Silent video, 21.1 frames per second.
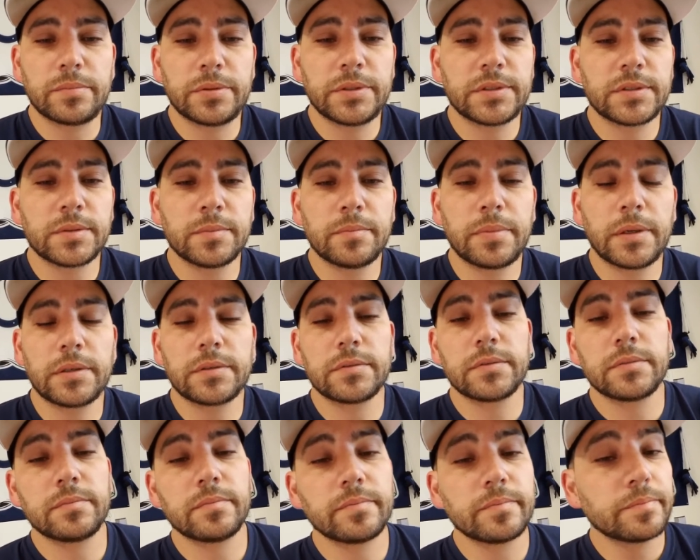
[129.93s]
Put some
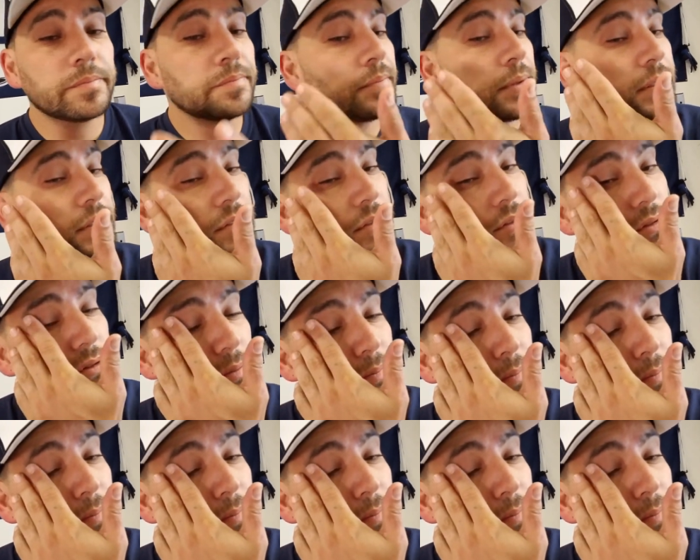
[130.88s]
pictures